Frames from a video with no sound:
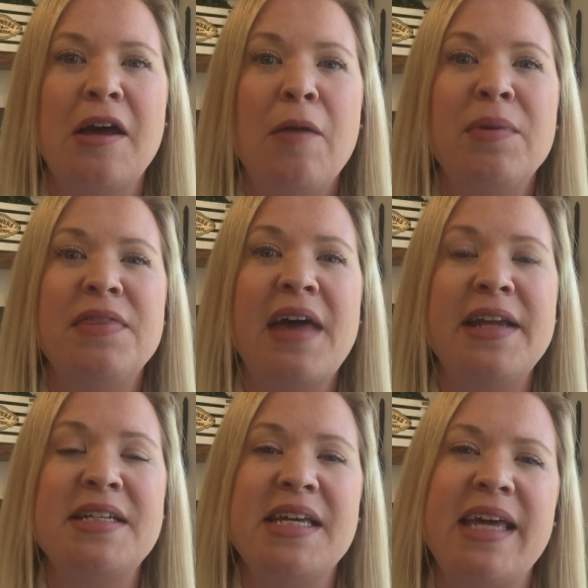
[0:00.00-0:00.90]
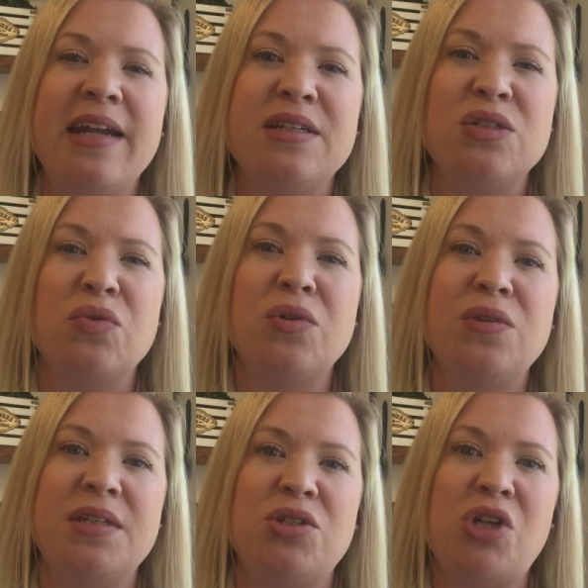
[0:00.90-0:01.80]
but then to get us through
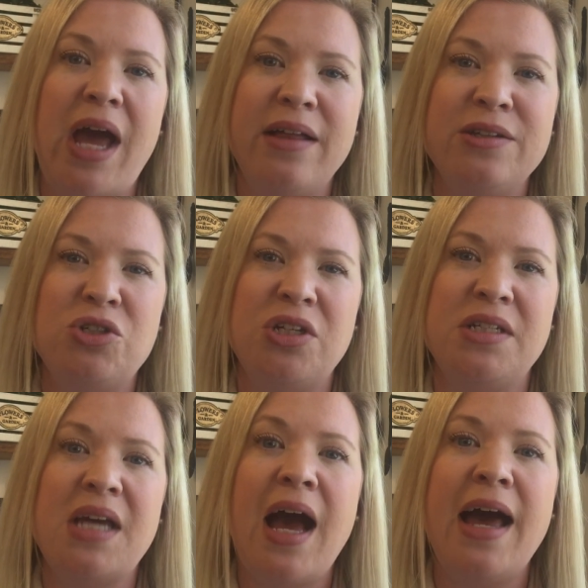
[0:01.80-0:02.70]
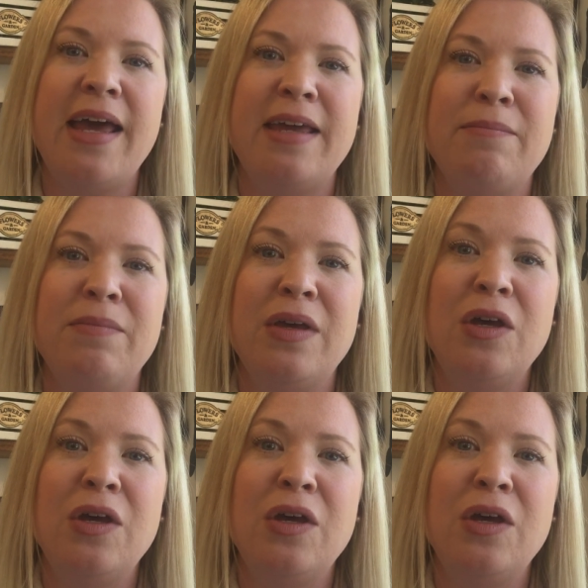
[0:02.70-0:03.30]
this challenging time,